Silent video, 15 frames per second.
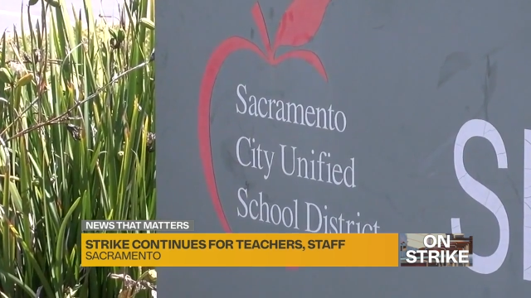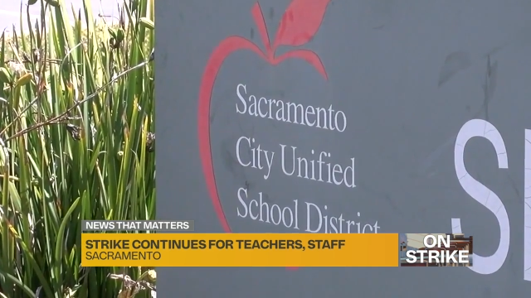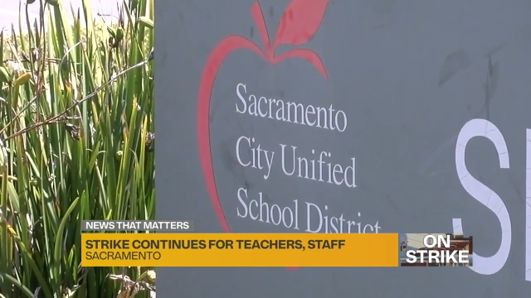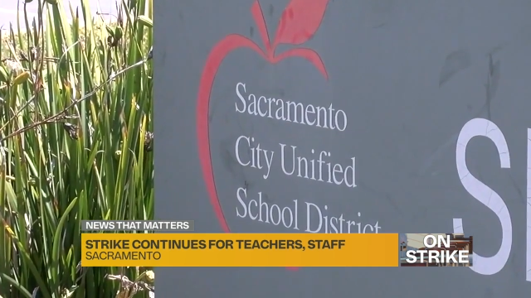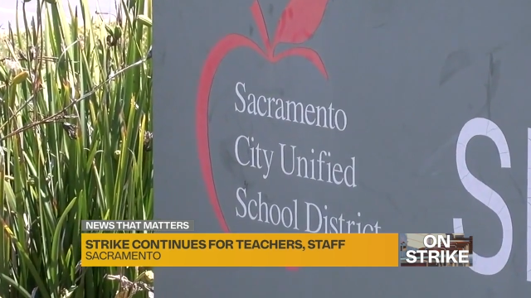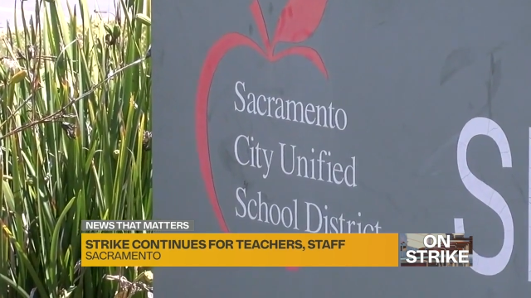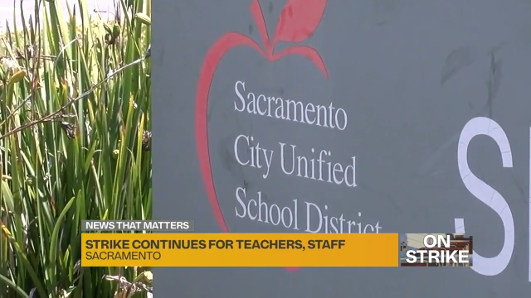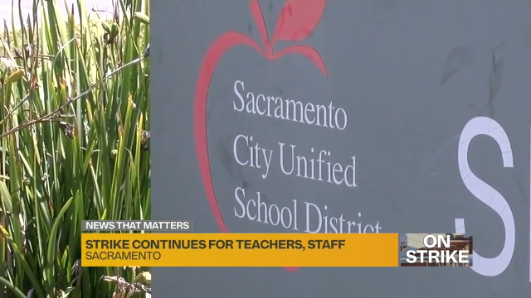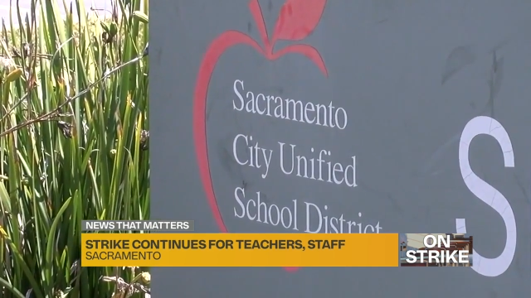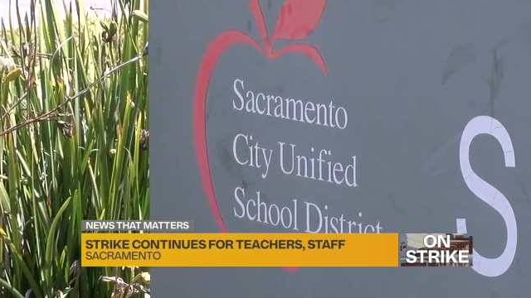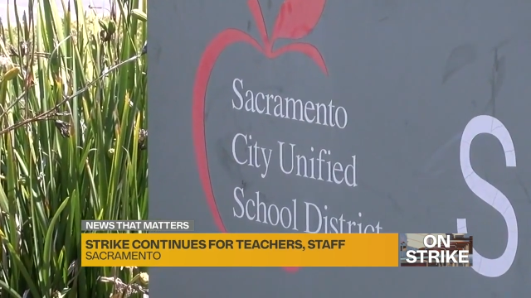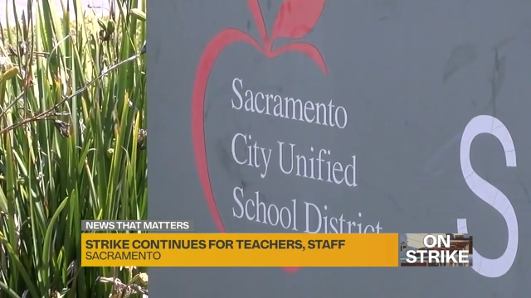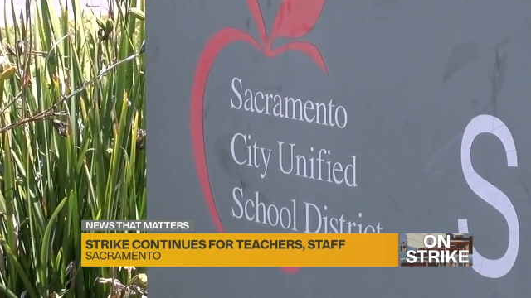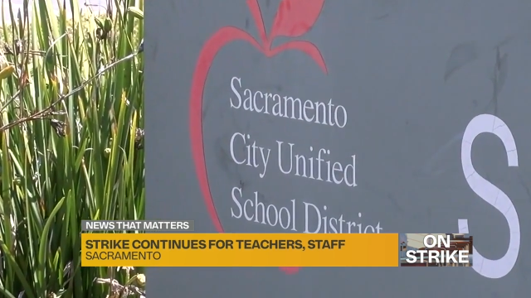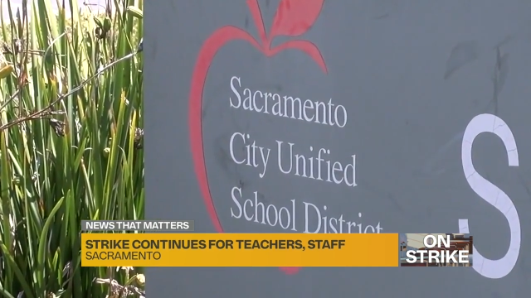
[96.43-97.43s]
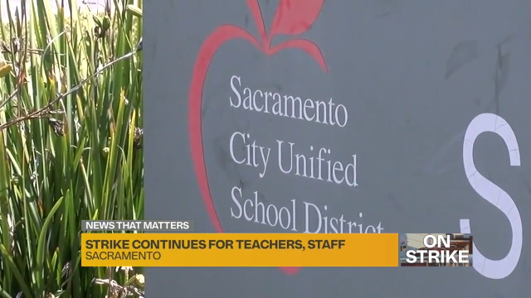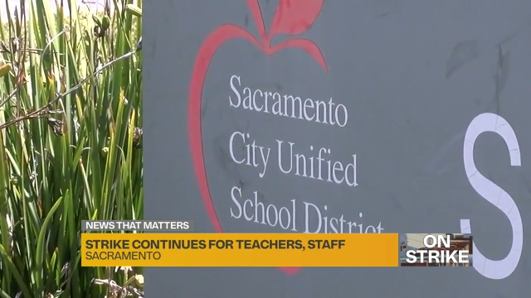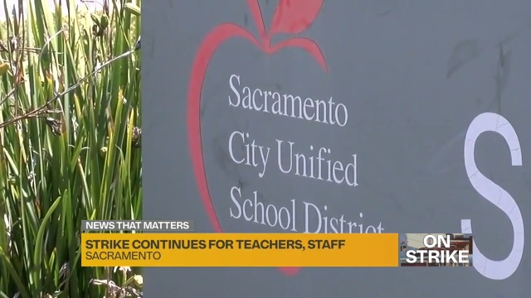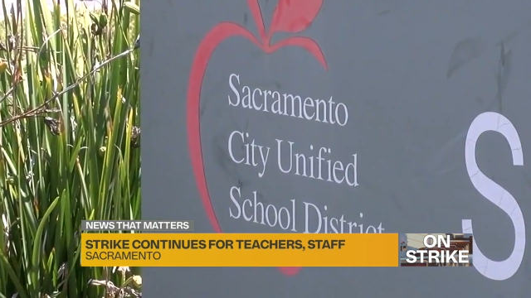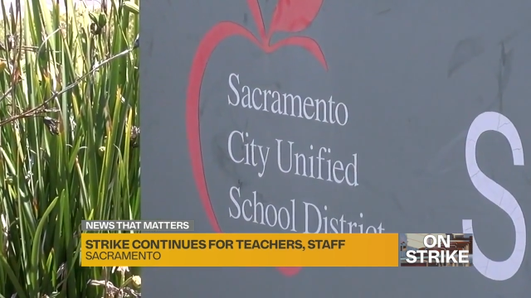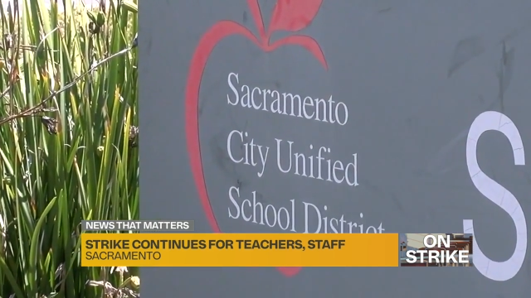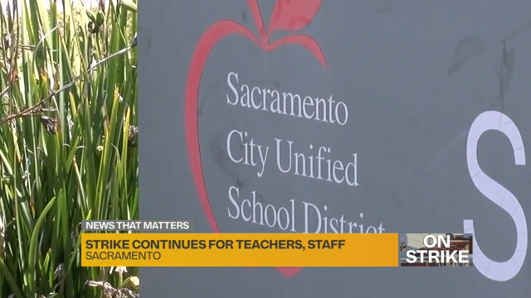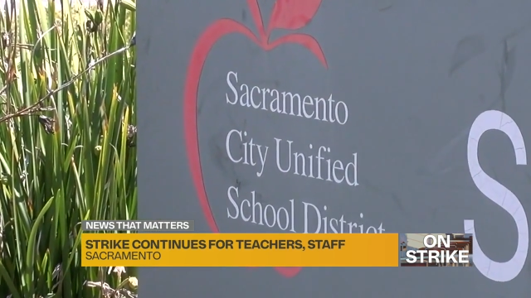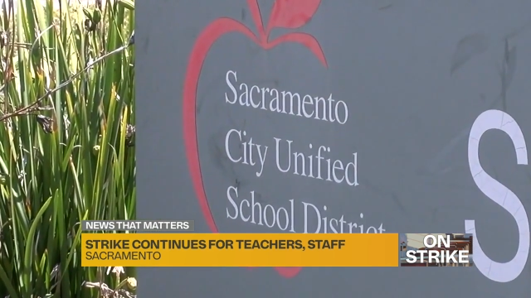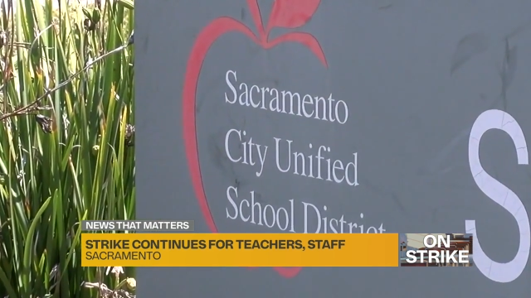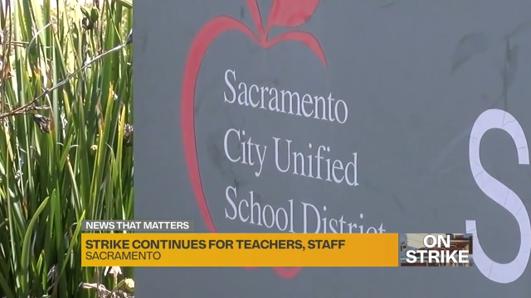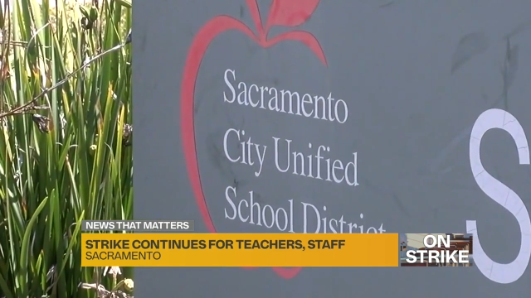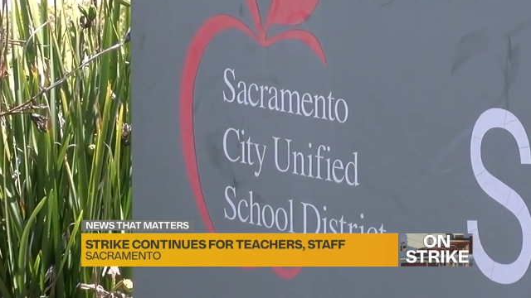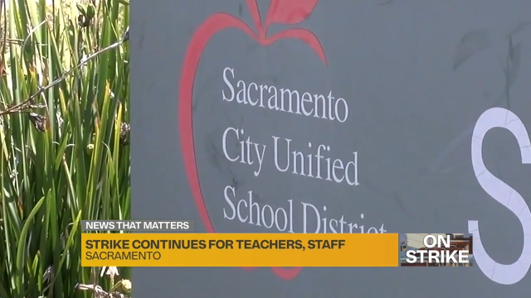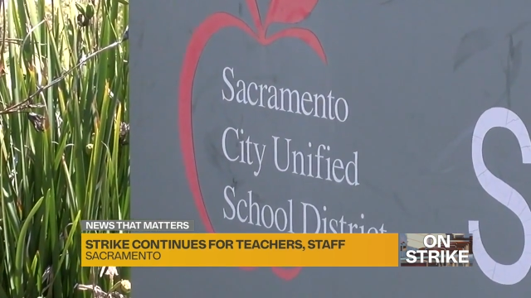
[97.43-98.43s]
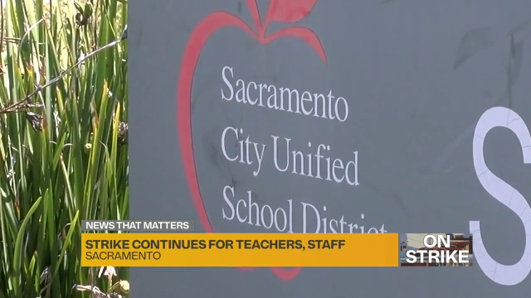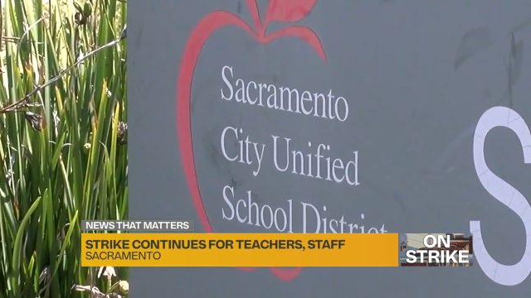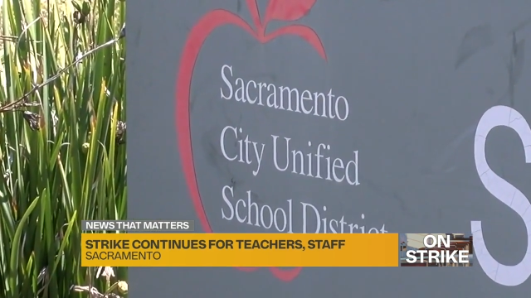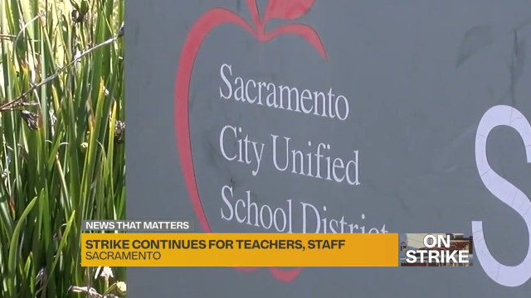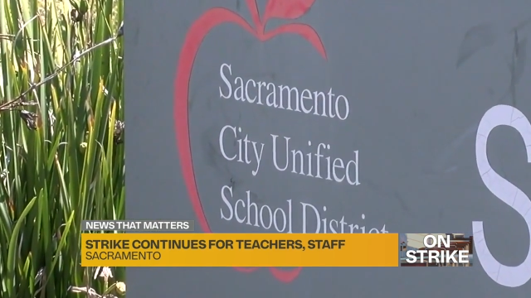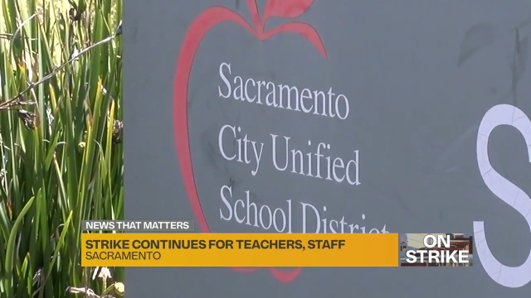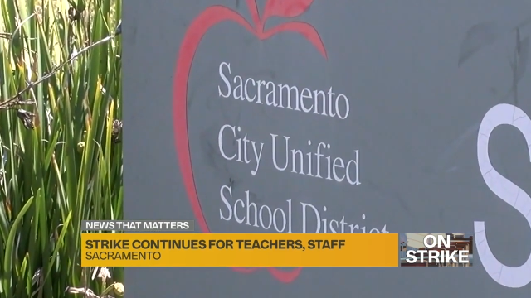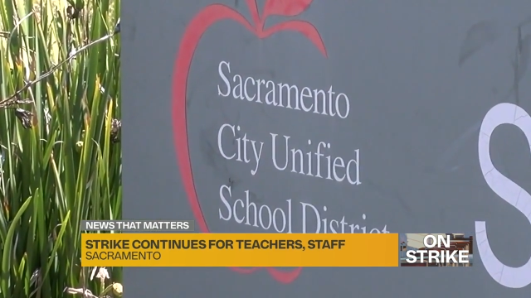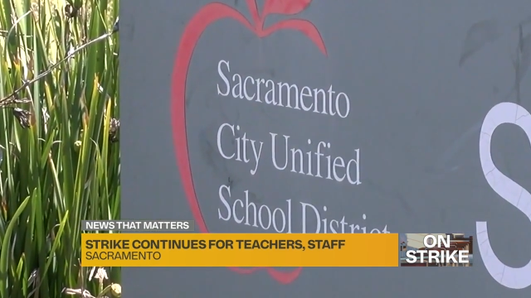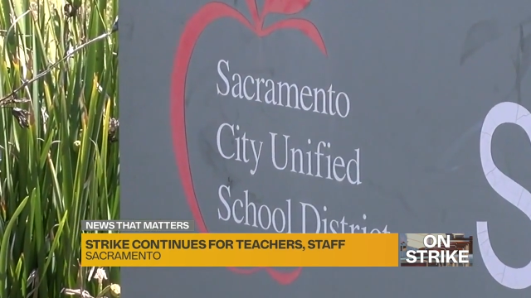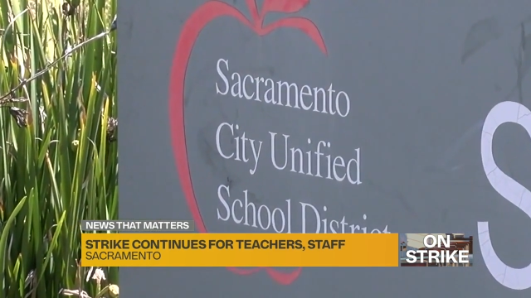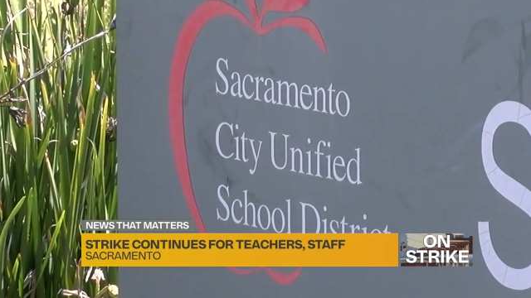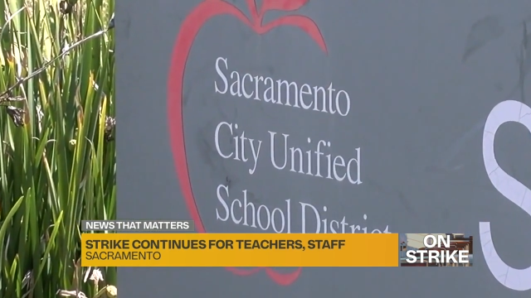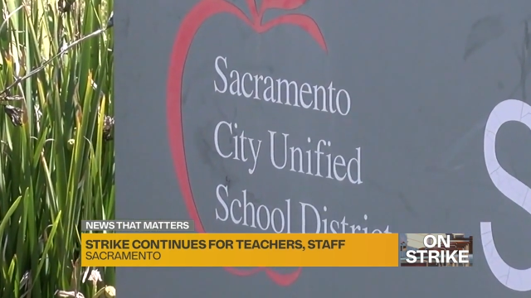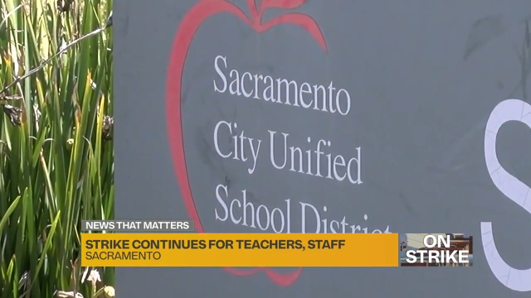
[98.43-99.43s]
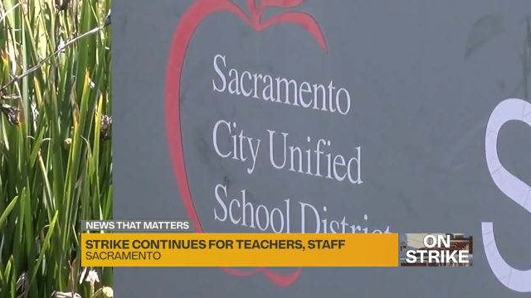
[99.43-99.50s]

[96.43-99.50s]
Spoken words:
Nobody's mouth can be seen.